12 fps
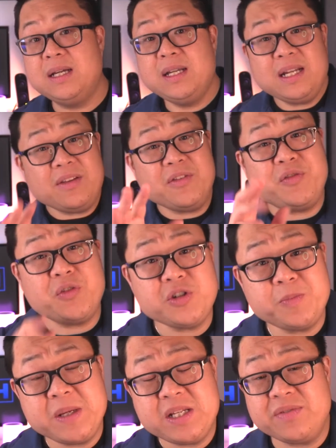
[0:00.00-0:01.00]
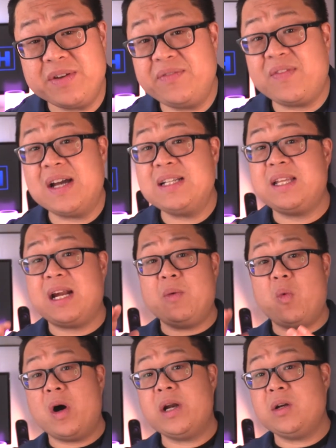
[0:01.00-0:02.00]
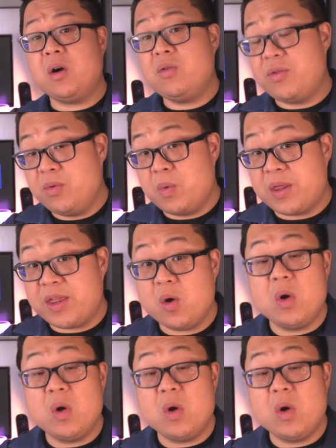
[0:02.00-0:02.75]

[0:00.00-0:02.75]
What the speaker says: Now, the first piece of advice that I want to go through with you